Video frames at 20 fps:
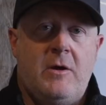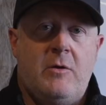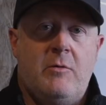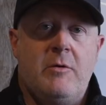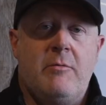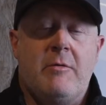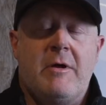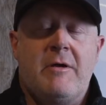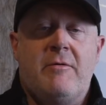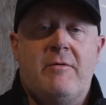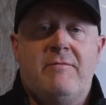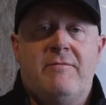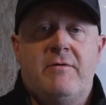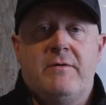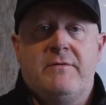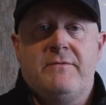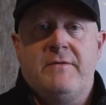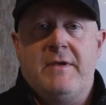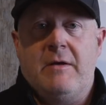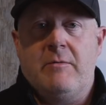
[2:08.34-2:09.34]
We want to
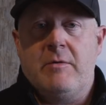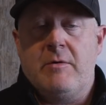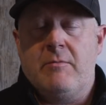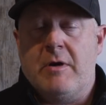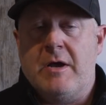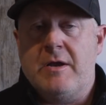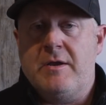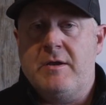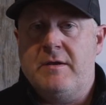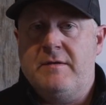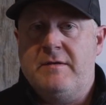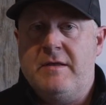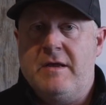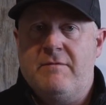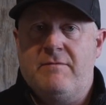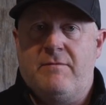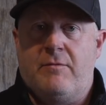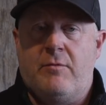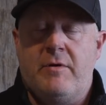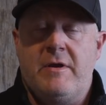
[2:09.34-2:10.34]
reverse that. We want you to
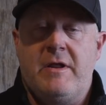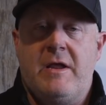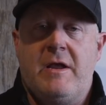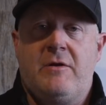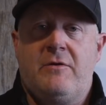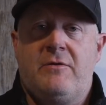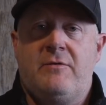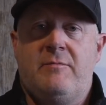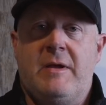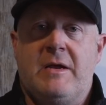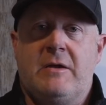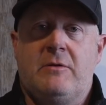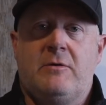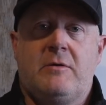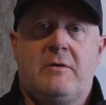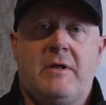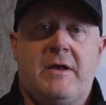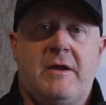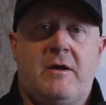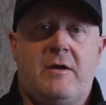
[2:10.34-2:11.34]
take 40 acres, make it
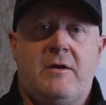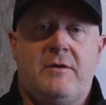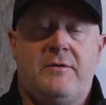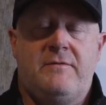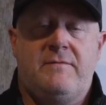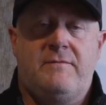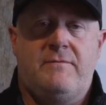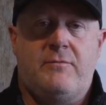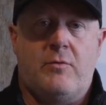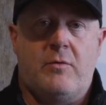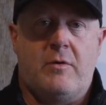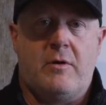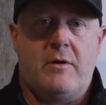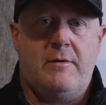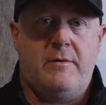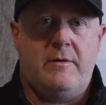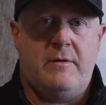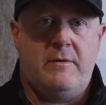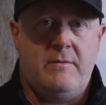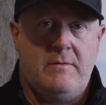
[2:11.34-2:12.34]
look like a hunt's
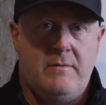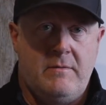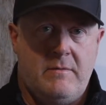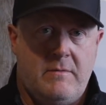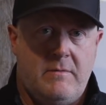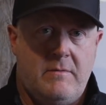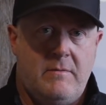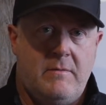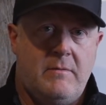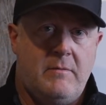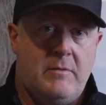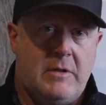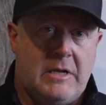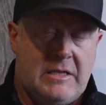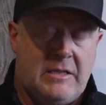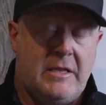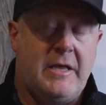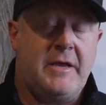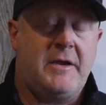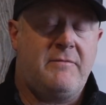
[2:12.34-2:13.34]
400.
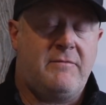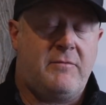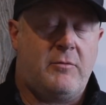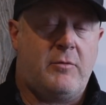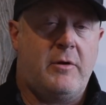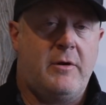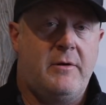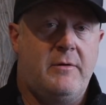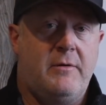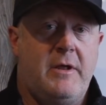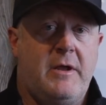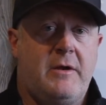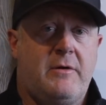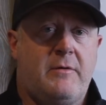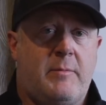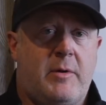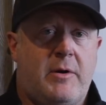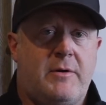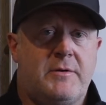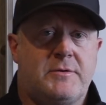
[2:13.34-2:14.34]
I like 400
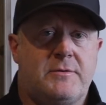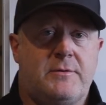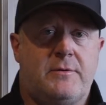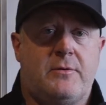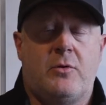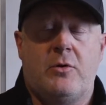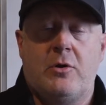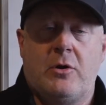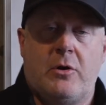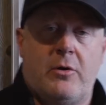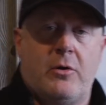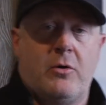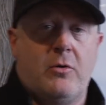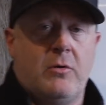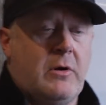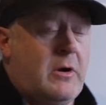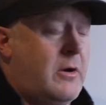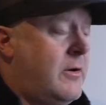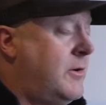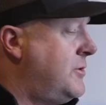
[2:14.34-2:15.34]
acre parcel or,
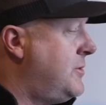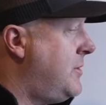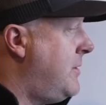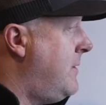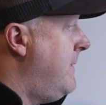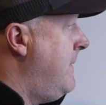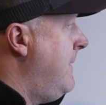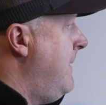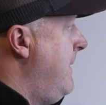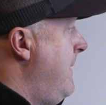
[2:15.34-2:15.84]
or larger